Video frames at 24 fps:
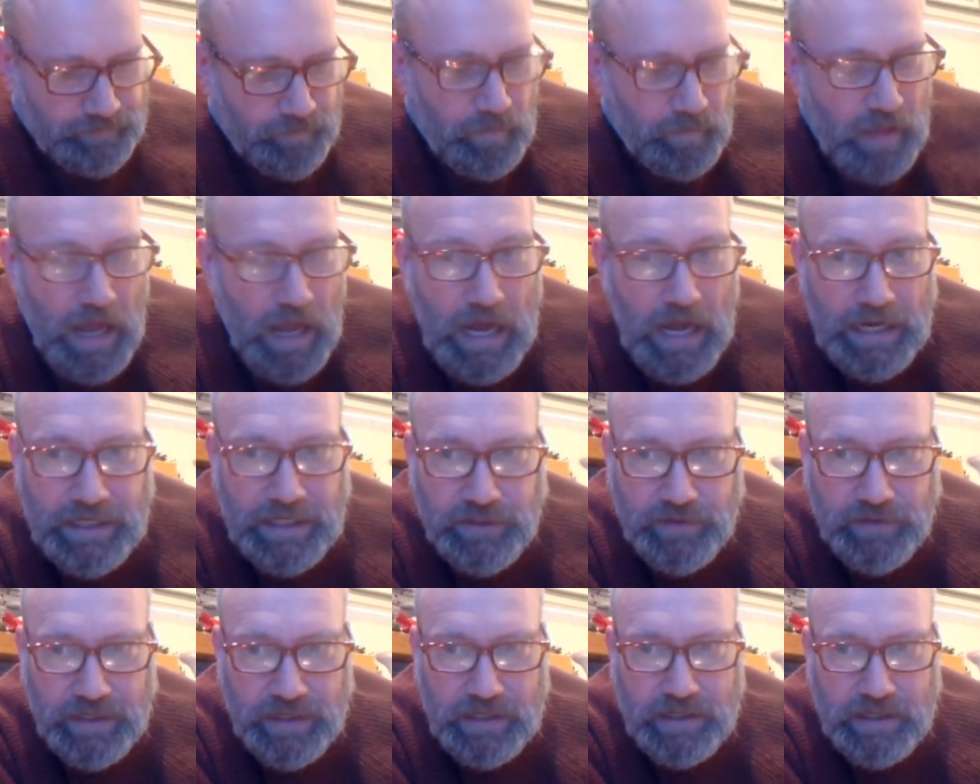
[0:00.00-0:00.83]

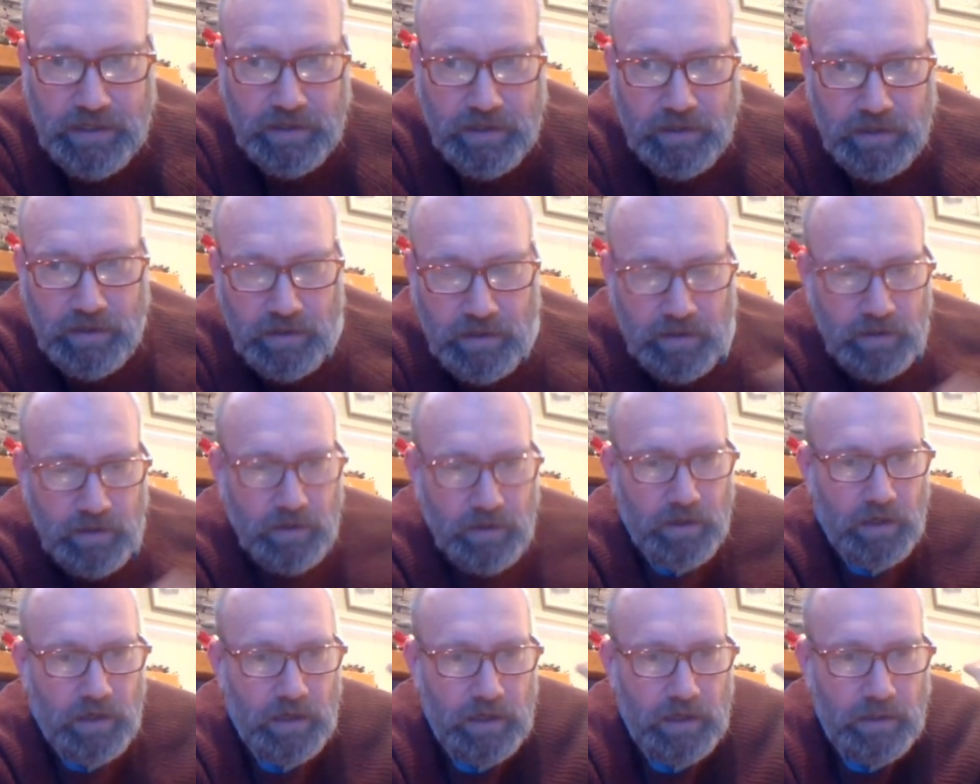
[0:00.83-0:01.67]
Heydrich
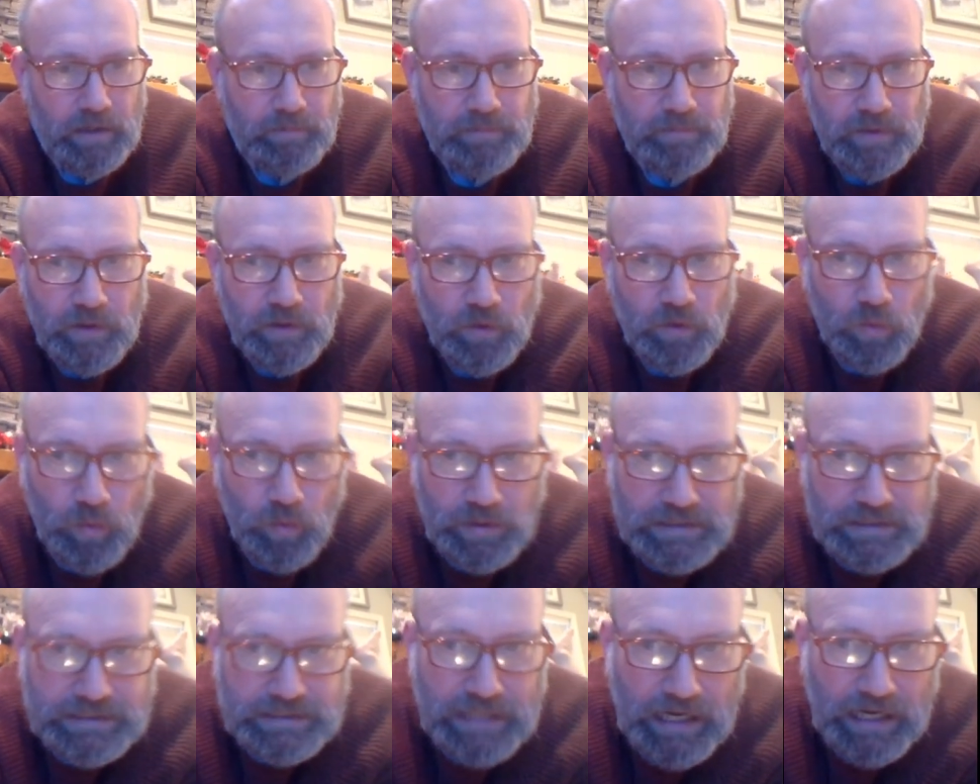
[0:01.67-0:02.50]

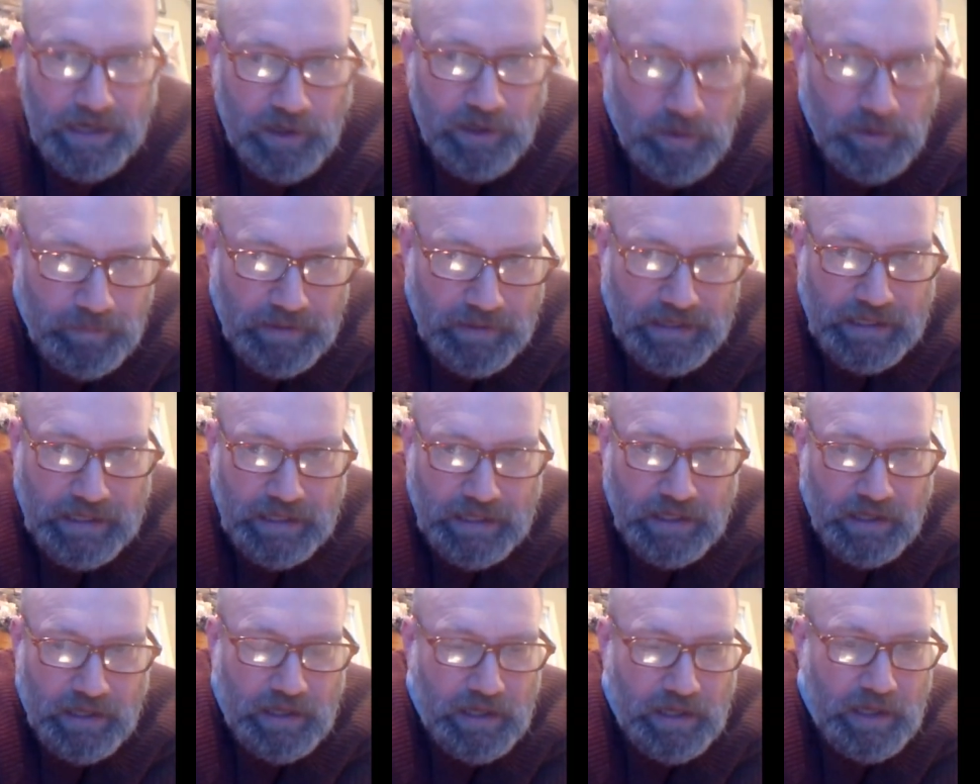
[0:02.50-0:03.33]
was hired
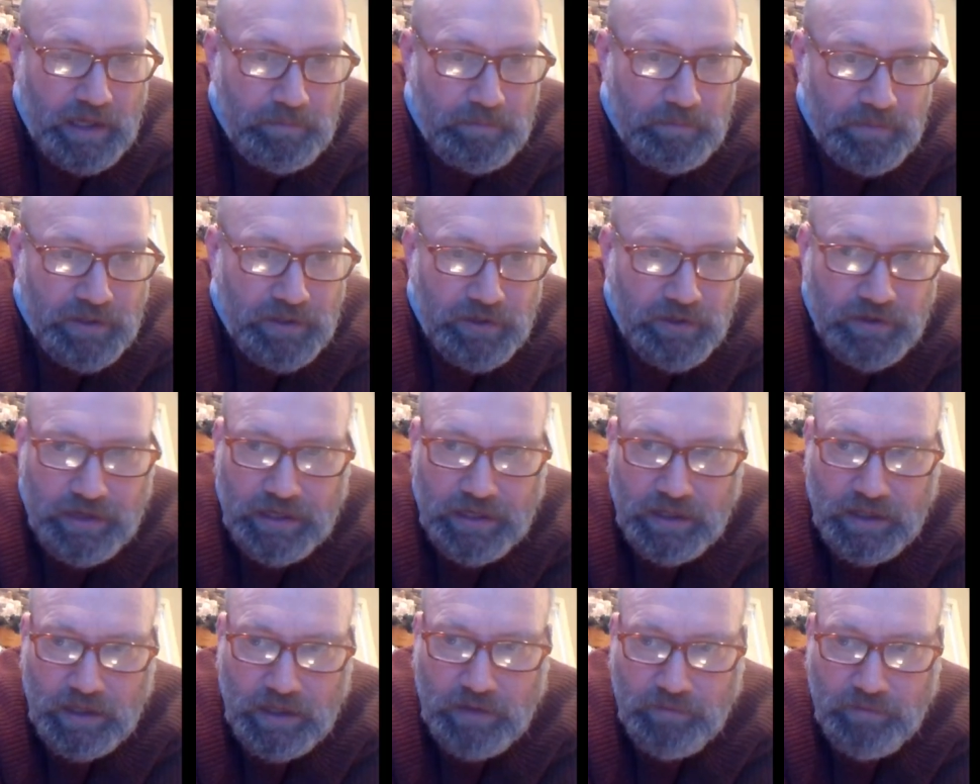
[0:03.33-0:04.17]
by Himmler
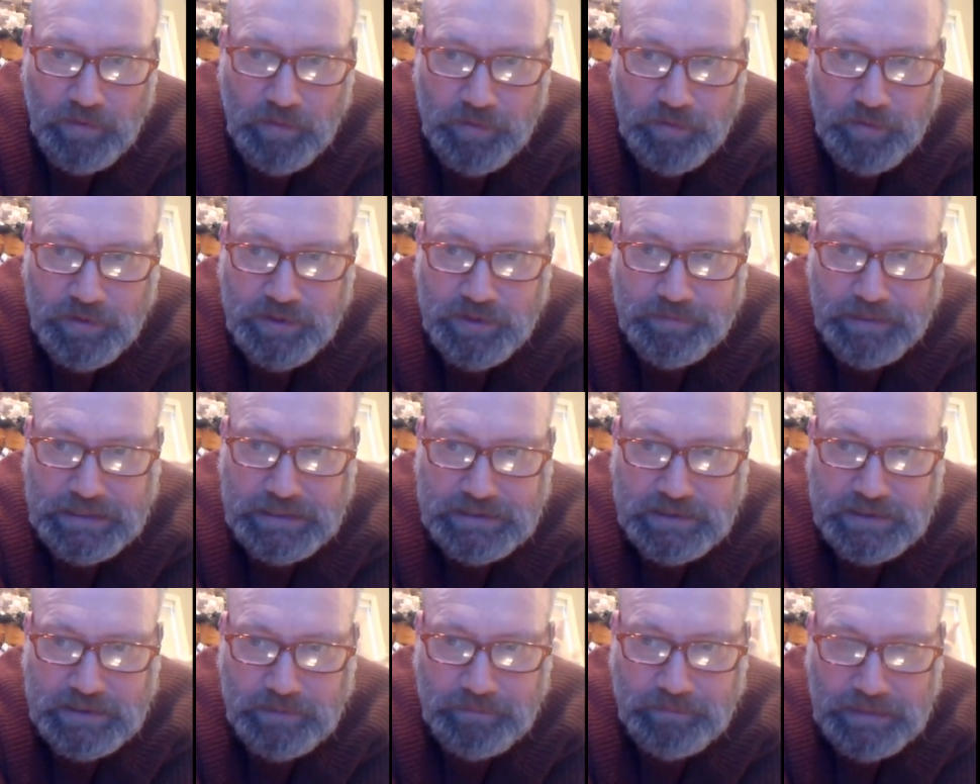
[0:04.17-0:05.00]
and given the
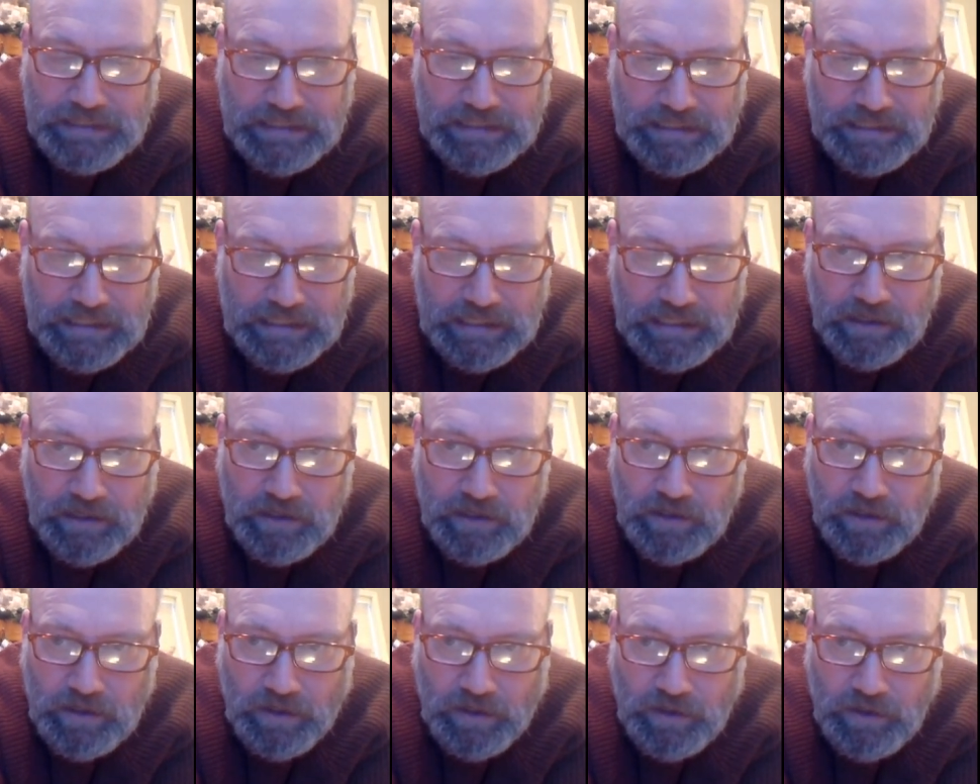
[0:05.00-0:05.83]
responsibility
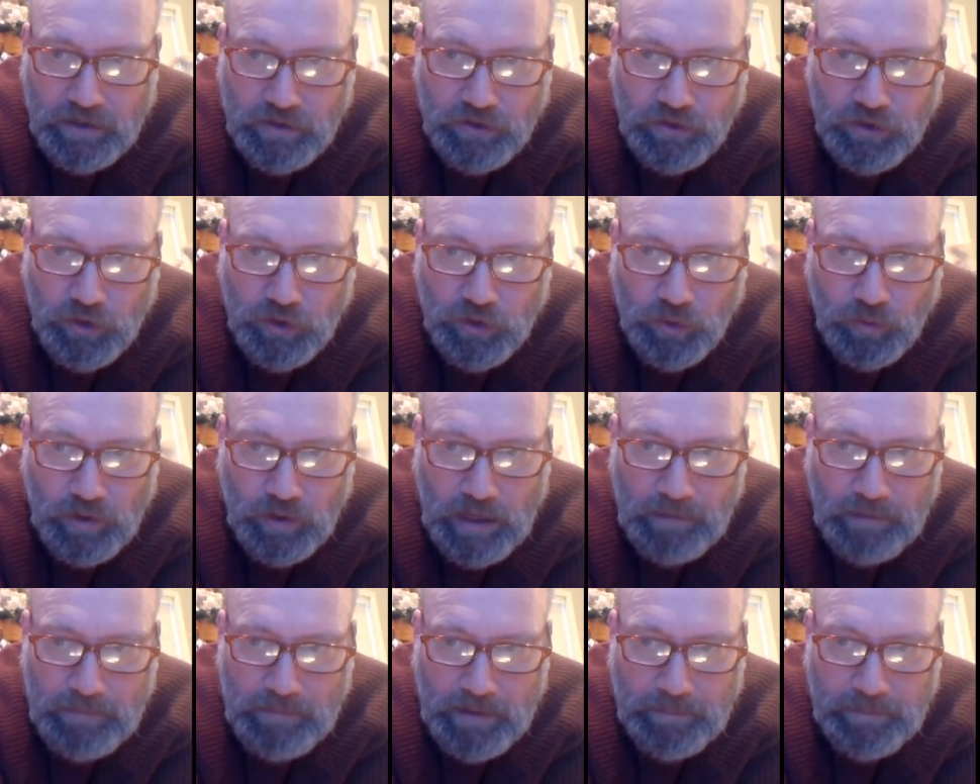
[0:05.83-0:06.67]
to
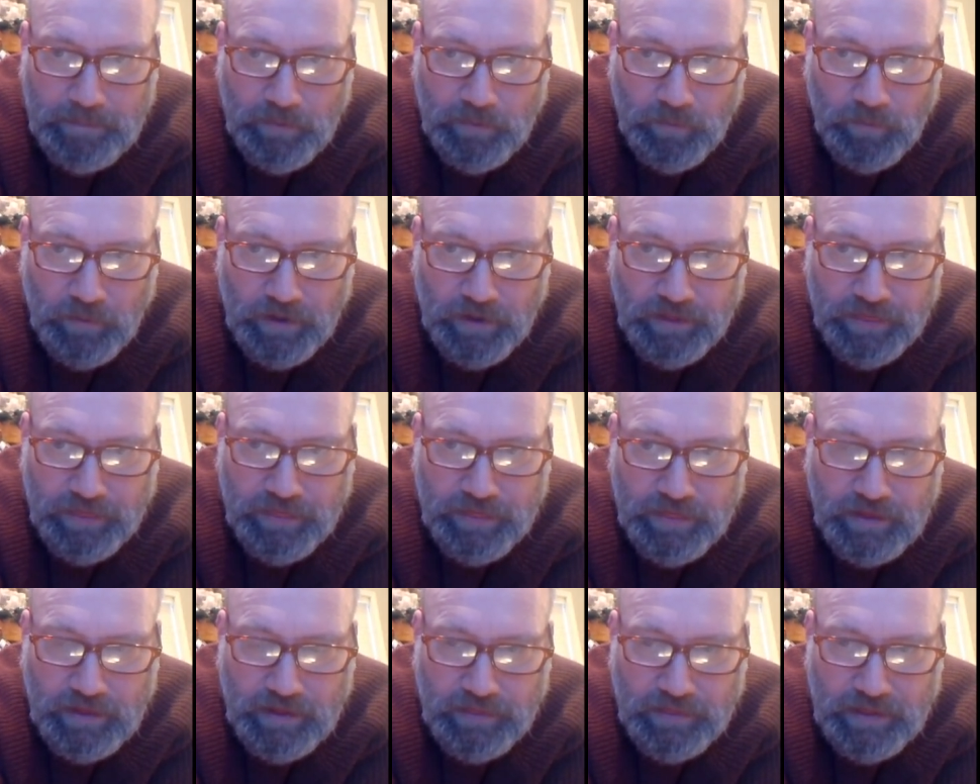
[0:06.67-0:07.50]
come up
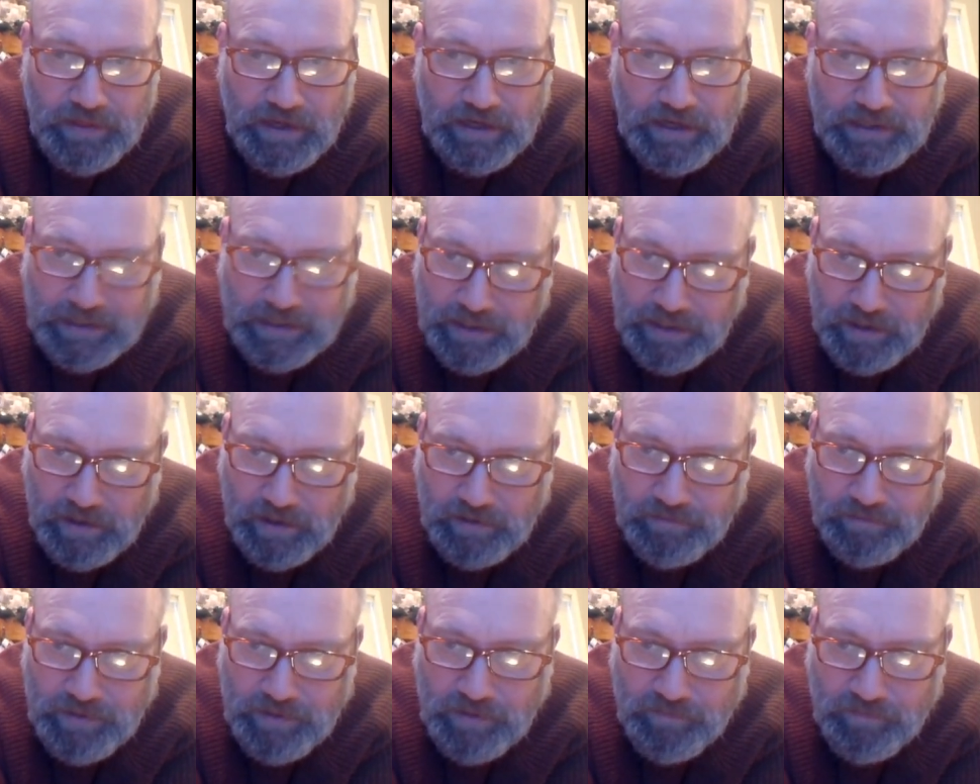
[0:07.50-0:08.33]
with the idea
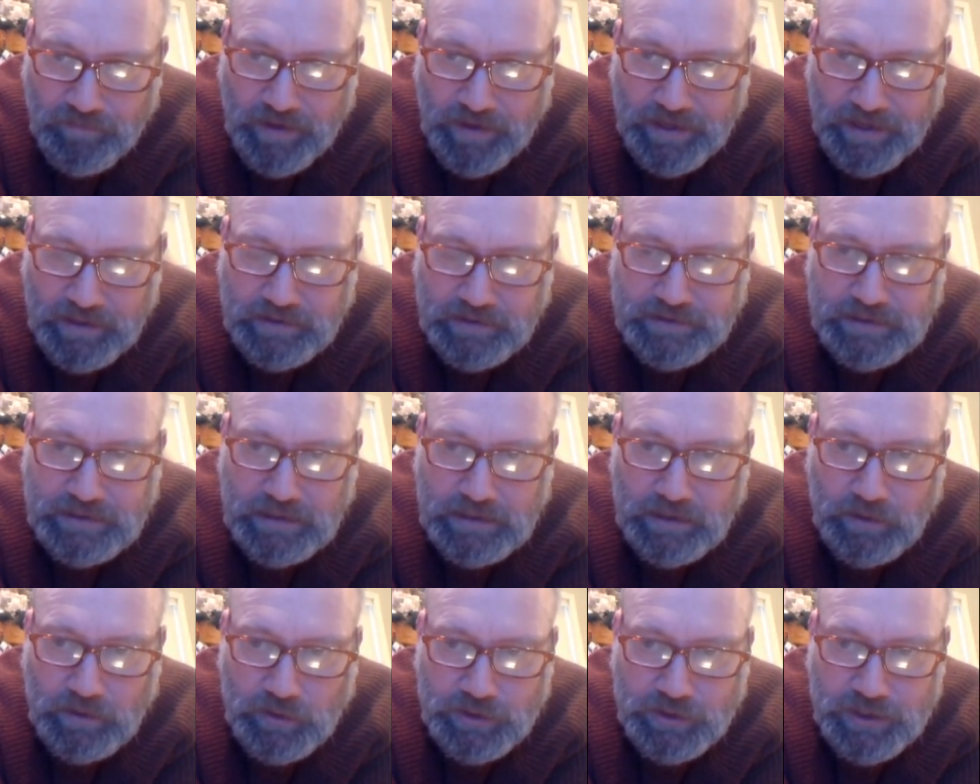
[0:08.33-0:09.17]
of the final
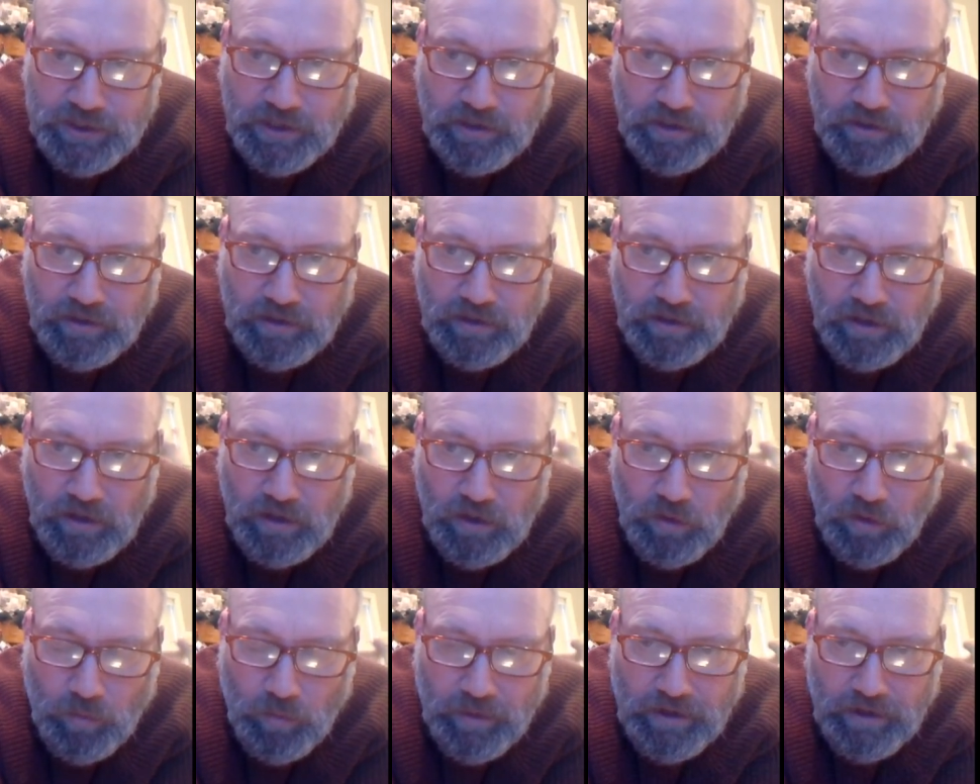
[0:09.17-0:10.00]
solution,
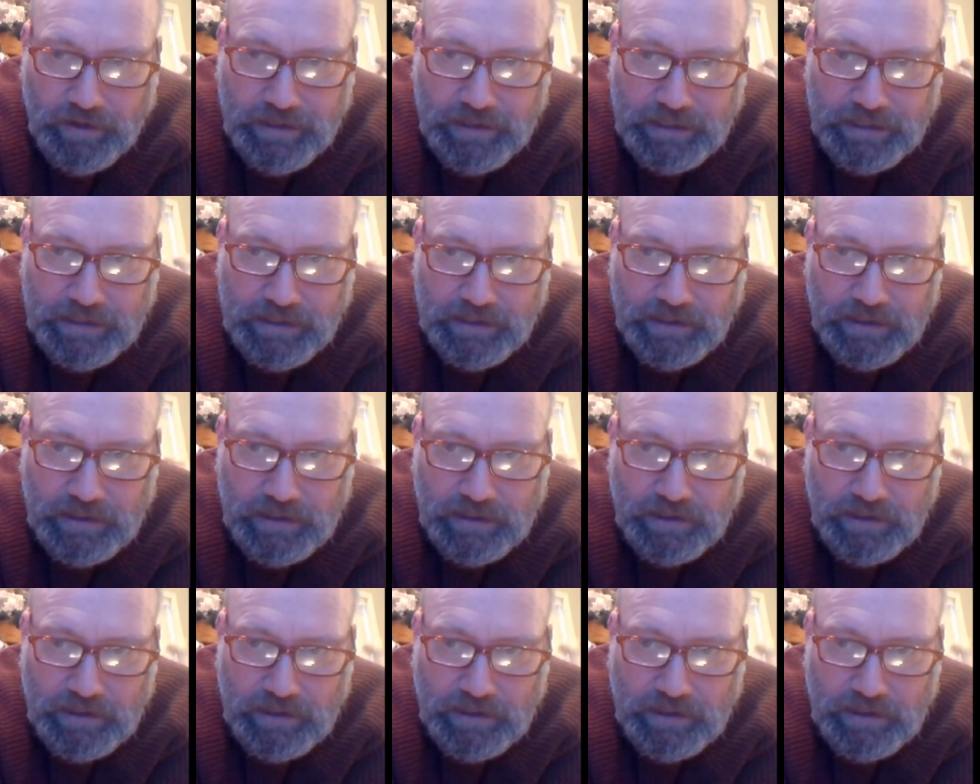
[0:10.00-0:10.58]
where he